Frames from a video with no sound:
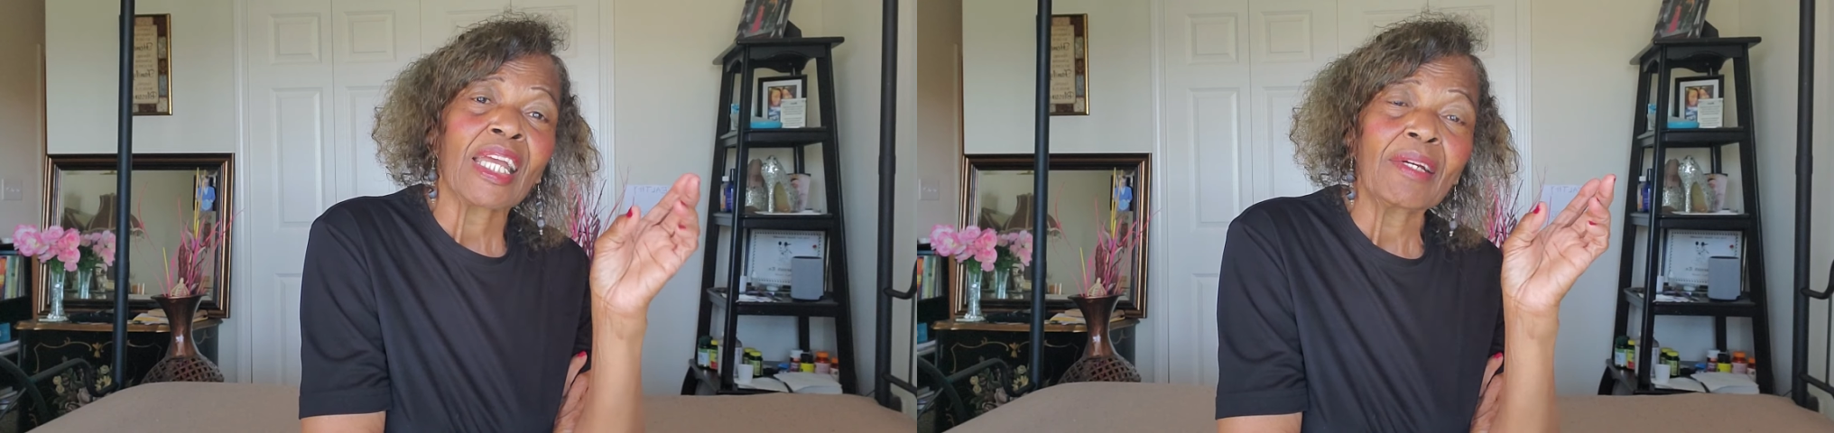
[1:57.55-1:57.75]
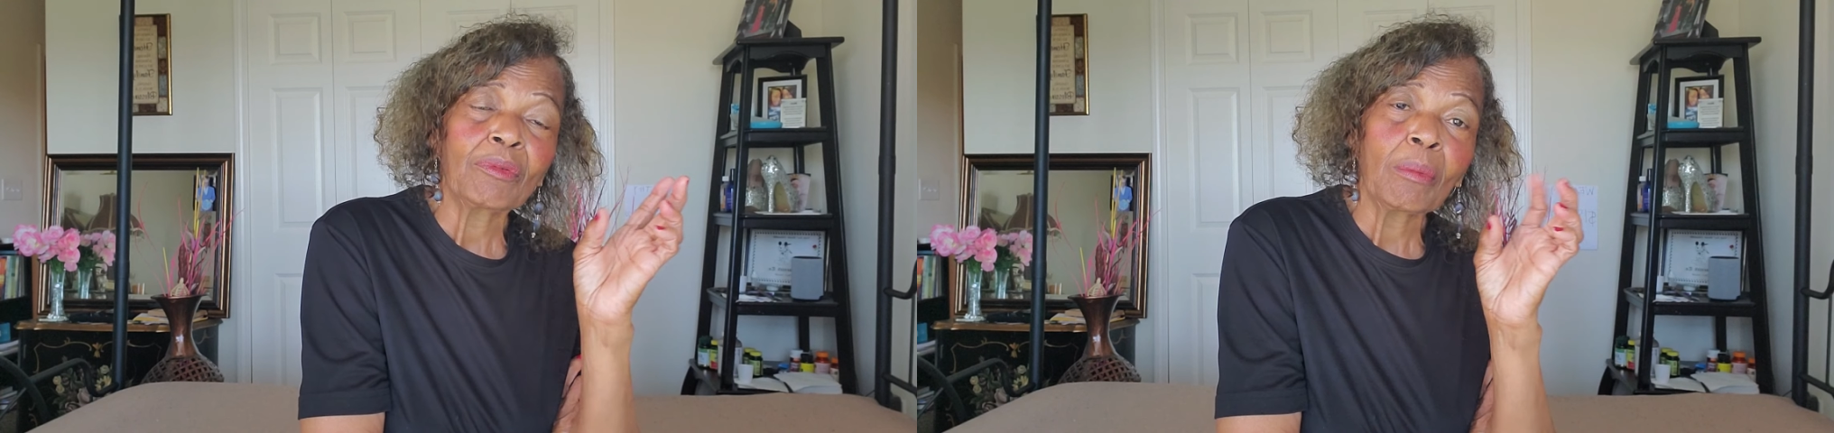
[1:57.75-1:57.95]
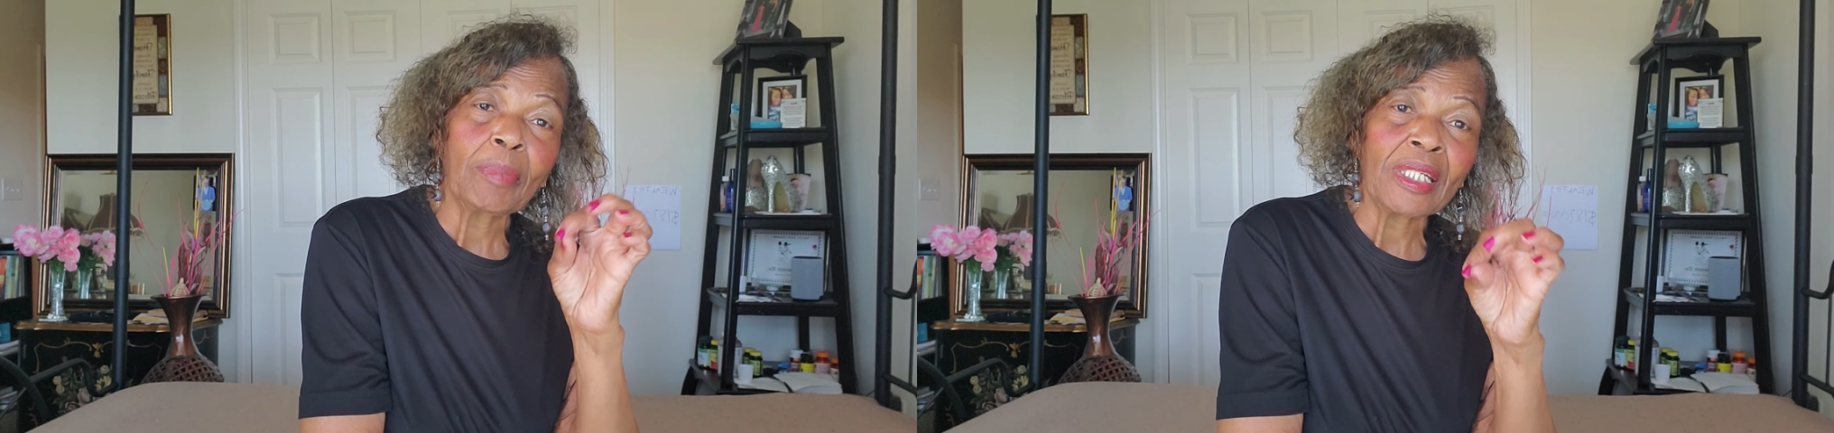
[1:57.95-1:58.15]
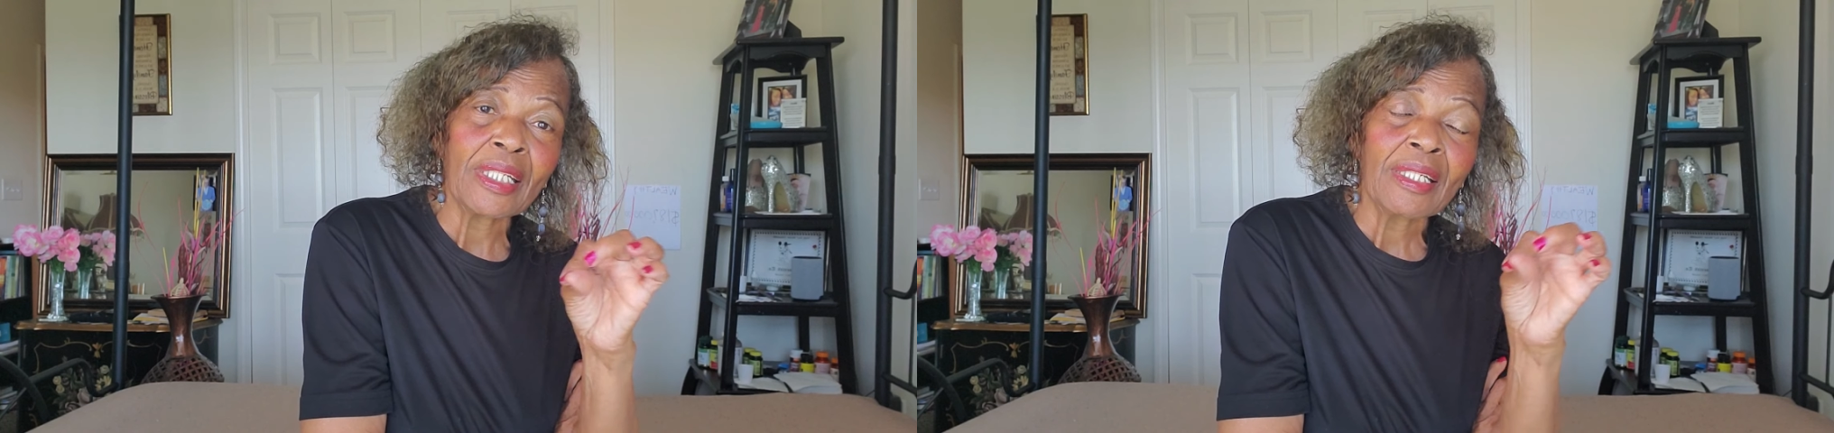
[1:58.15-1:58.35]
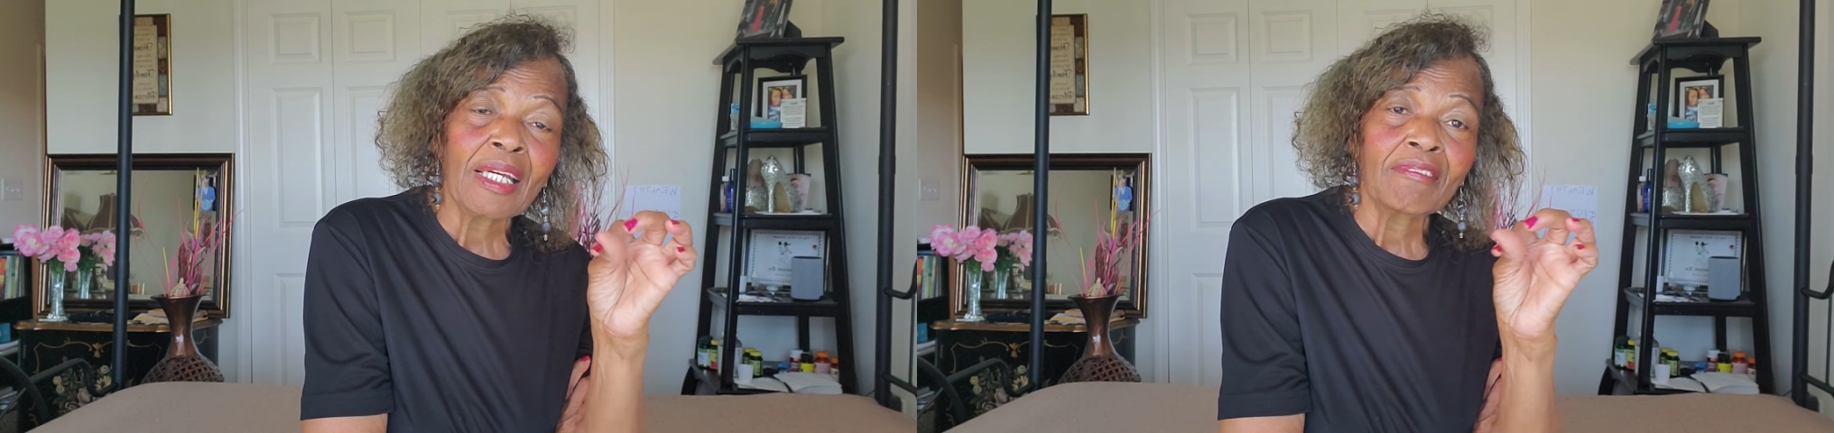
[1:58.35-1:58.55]
and will
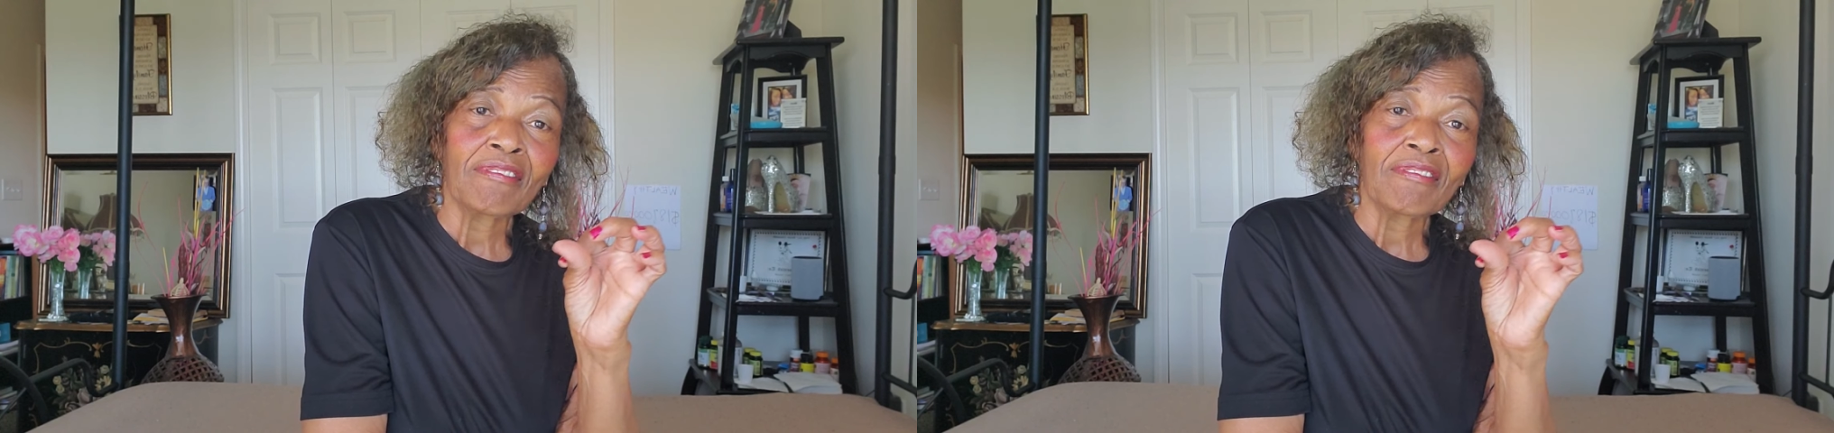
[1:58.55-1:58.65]
be